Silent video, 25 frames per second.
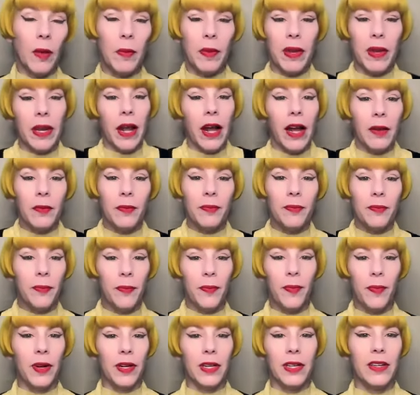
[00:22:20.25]
I mean, I
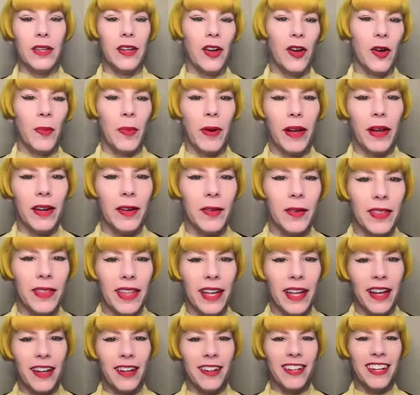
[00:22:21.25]
wouldn't know about it
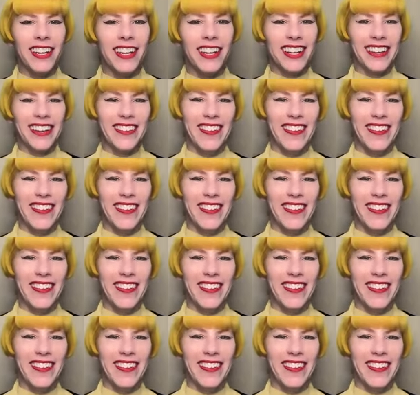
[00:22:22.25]
without